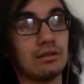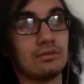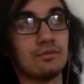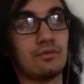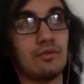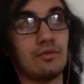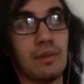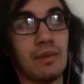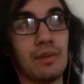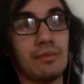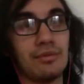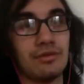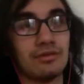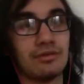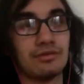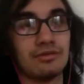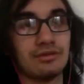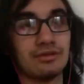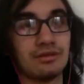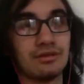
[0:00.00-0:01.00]

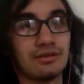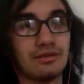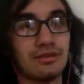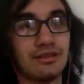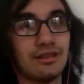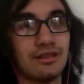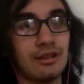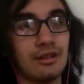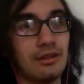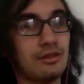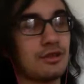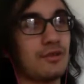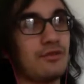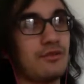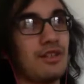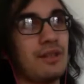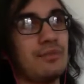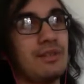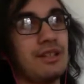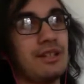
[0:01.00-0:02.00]
Remember, there's
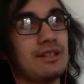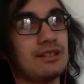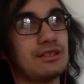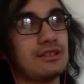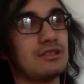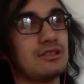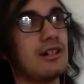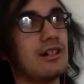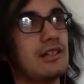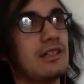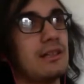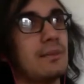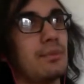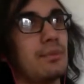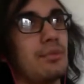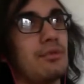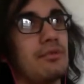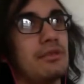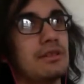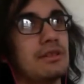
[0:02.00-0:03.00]
feminist talking
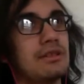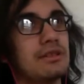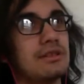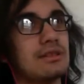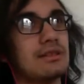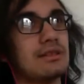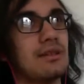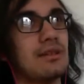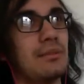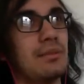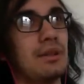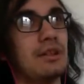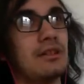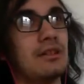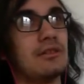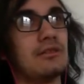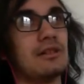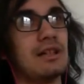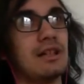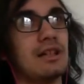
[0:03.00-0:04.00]
points
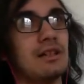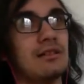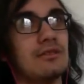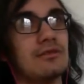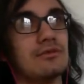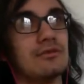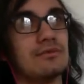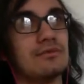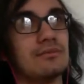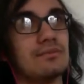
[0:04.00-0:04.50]
about how